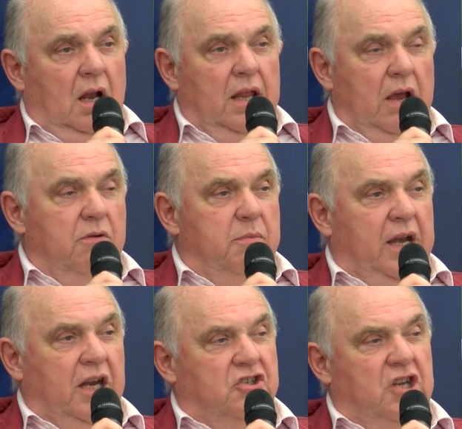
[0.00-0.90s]
there would be an
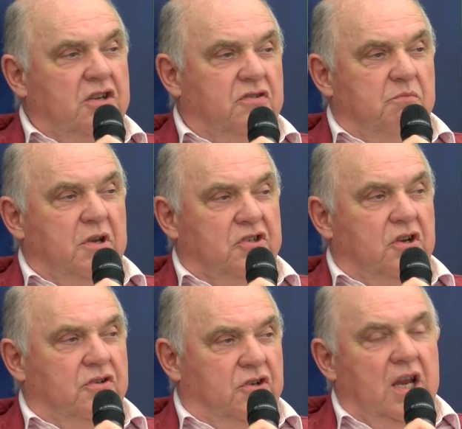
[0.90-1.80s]
exchange of
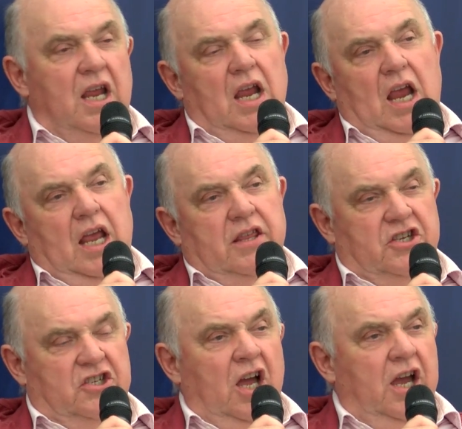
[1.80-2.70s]
musketry, the
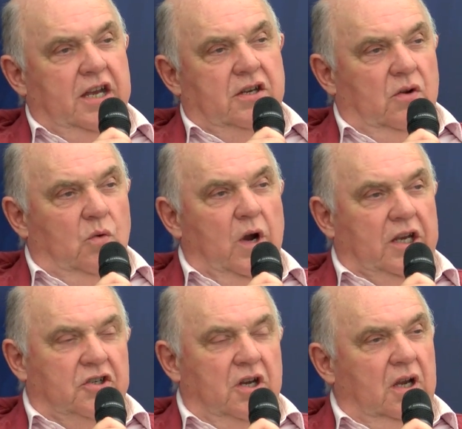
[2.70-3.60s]
side
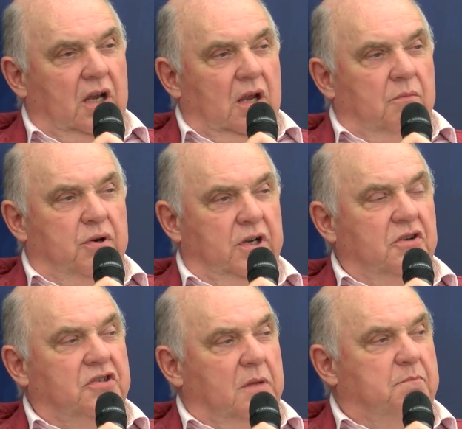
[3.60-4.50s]
which
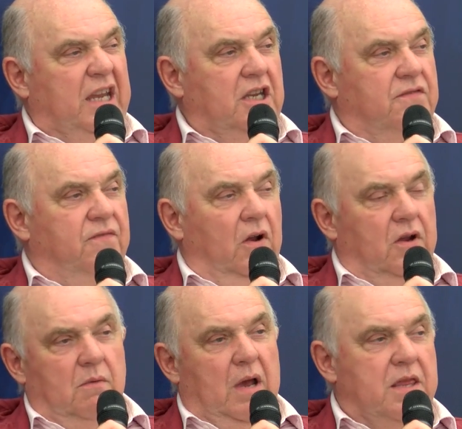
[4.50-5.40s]
produced the biggest
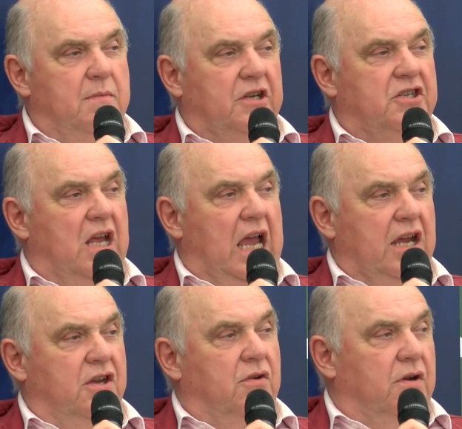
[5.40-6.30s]
volume and the most
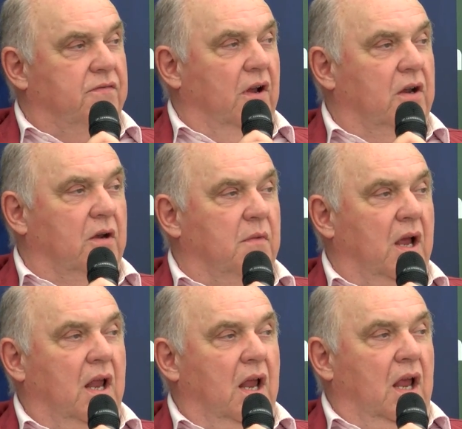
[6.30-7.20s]
accurate volume
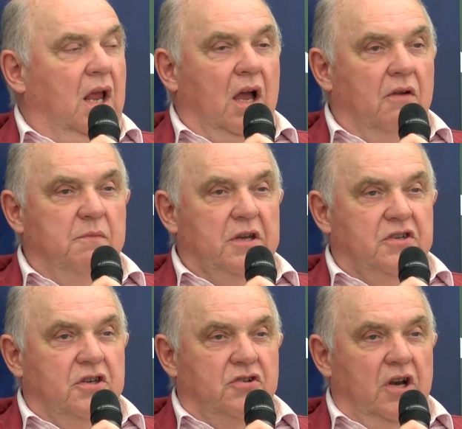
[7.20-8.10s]
of
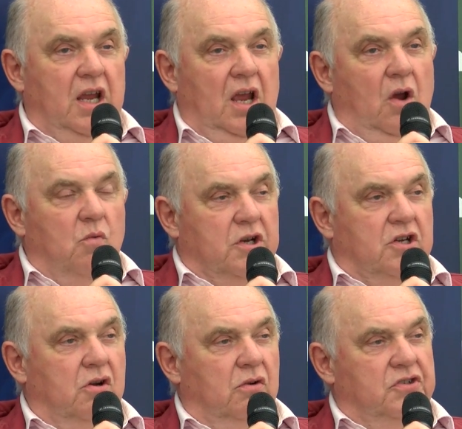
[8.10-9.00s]
musketry would
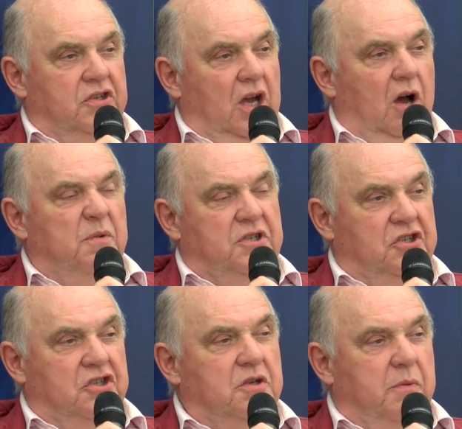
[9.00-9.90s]
cause the
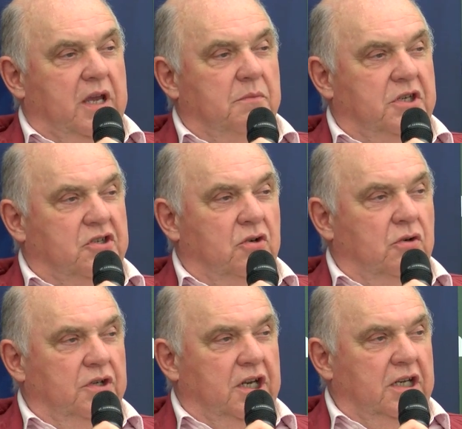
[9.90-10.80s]
opposition to become
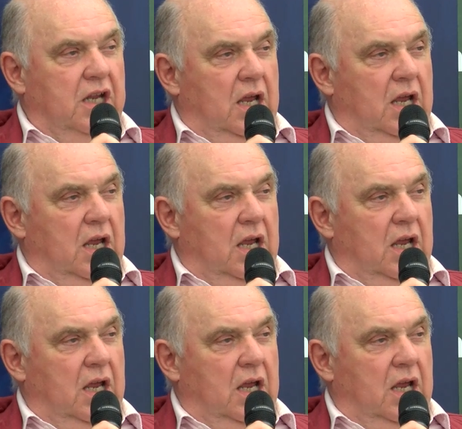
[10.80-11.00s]
disordered,